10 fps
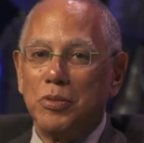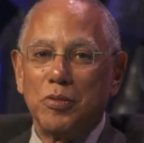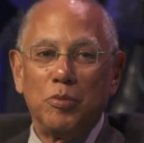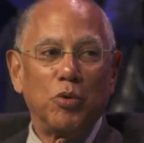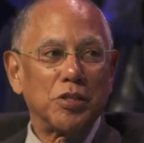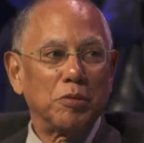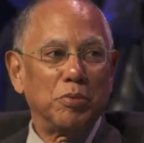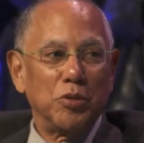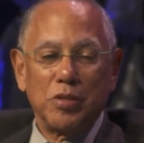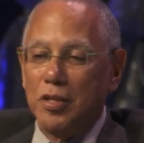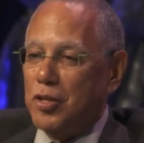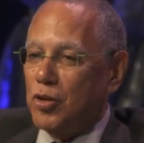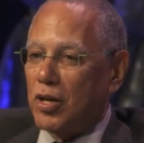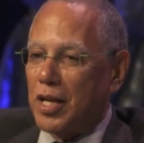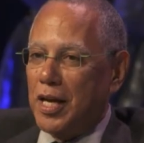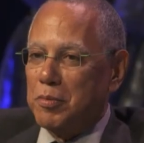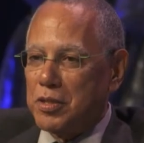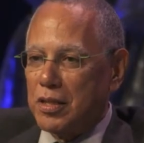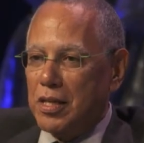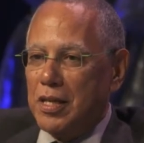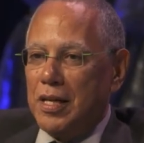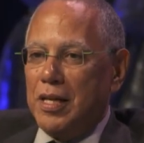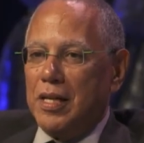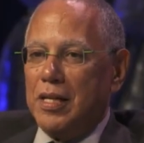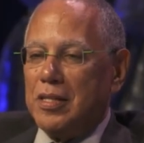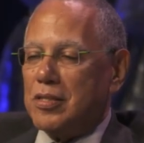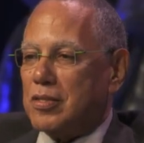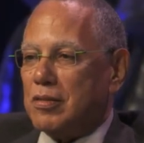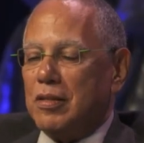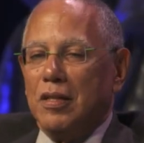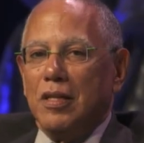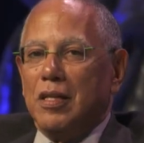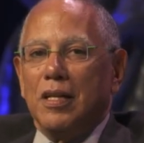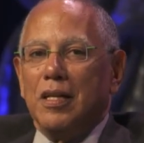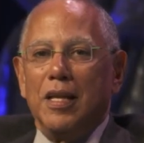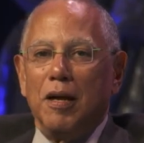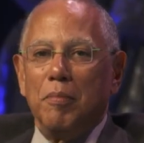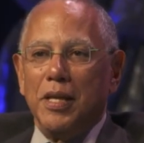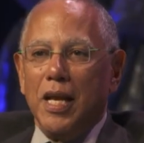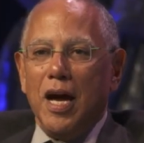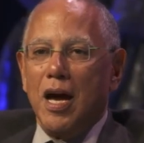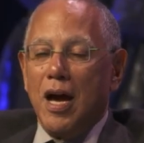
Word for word: between the Washington Post and the New York Times is, no, I mean,